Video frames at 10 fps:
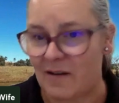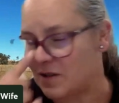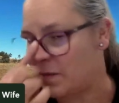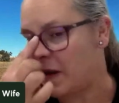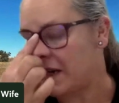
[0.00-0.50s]

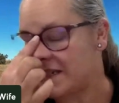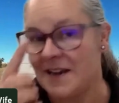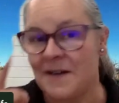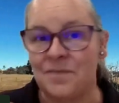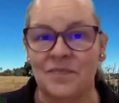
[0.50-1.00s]
respect.
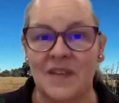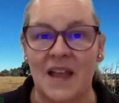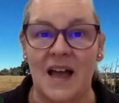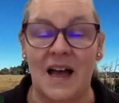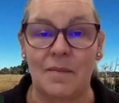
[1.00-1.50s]

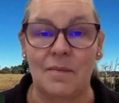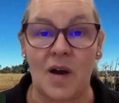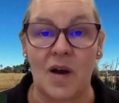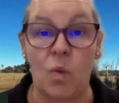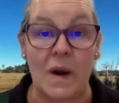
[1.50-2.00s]

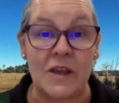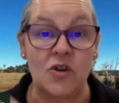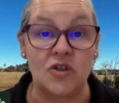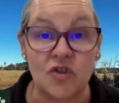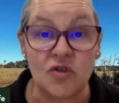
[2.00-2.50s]
When
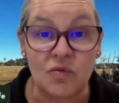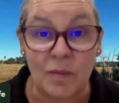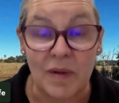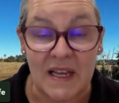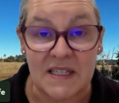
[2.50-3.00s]
you do
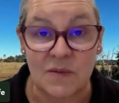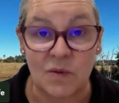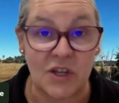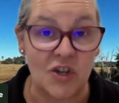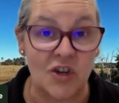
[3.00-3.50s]
replace
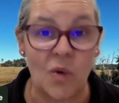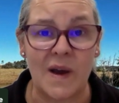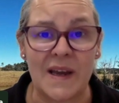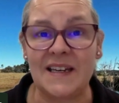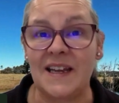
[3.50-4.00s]
with a new
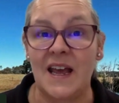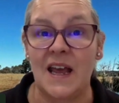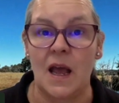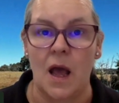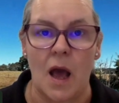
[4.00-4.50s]
queen,
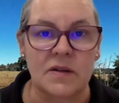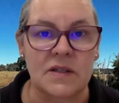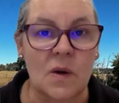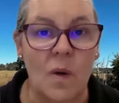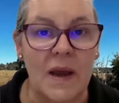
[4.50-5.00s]
how
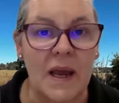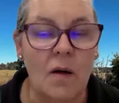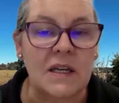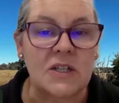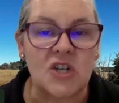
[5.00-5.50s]
is the queen
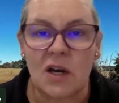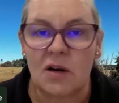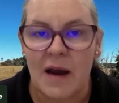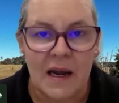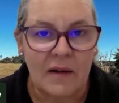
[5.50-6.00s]
going? Check
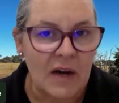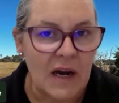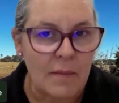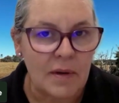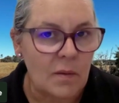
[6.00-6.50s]
her out every
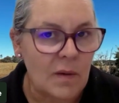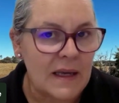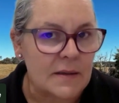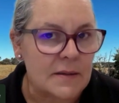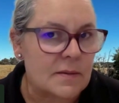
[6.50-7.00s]
couple of
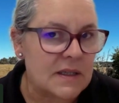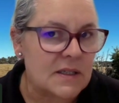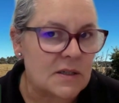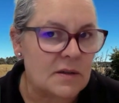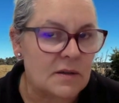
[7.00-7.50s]
weeks when
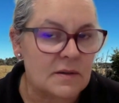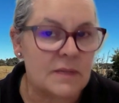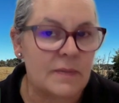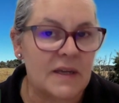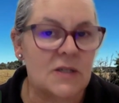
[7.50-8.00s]
you're doing your
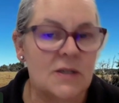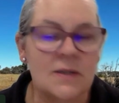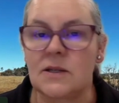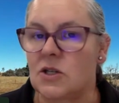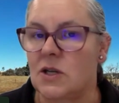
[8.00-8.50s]

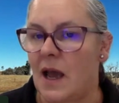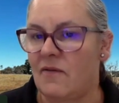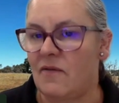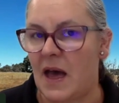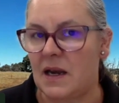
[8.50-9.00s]
inspections. Is she
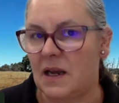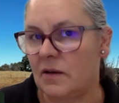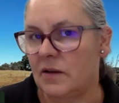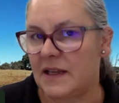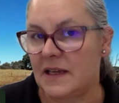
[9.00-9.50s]
fat,
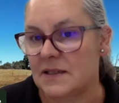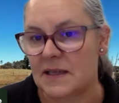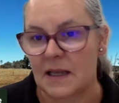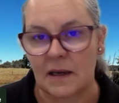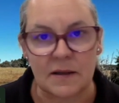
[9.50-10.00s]
healthy?
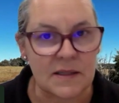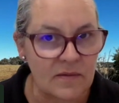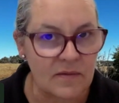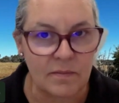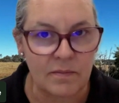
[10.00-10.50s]
Is there lots
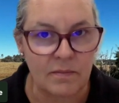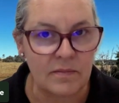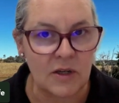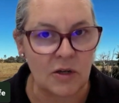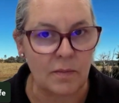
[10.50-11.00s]
of
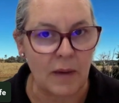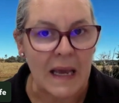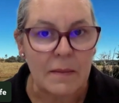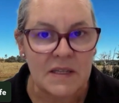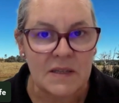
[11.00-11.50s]
new
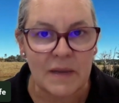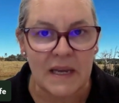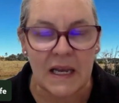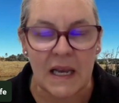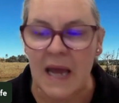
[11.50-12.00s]
babies
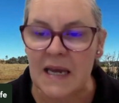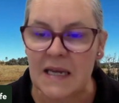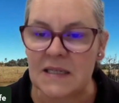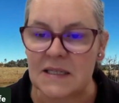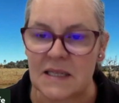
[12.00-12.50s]
being
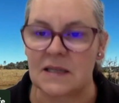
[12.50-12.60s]
laid? Is